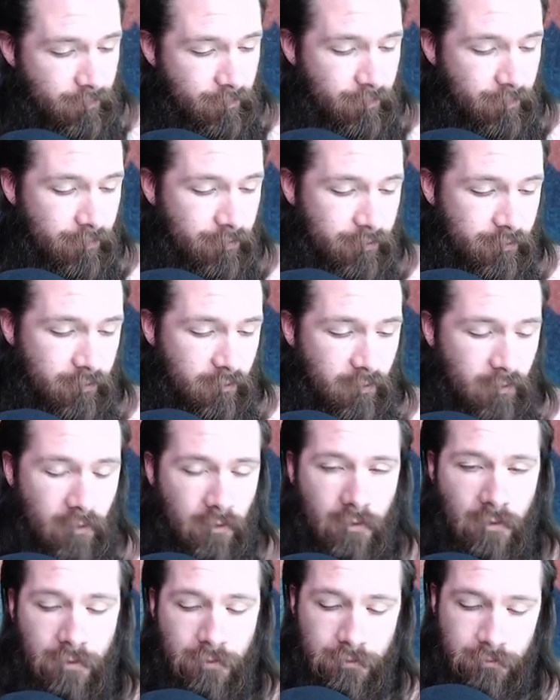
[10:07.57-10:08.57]

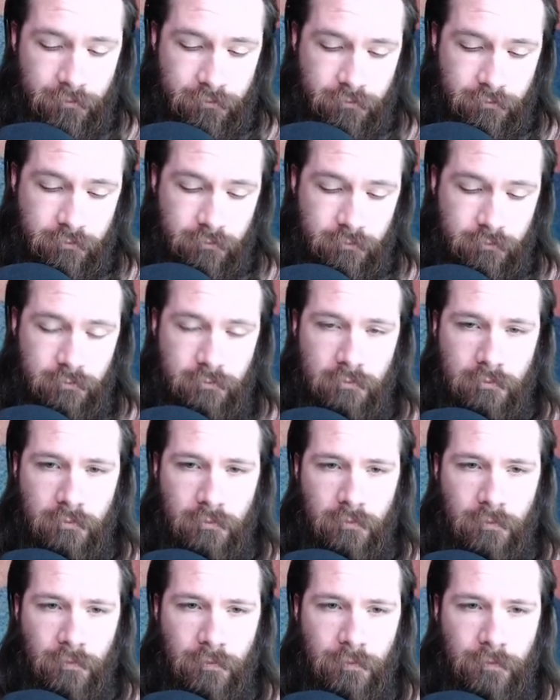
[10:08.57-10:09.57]
No one is speaking in this clip.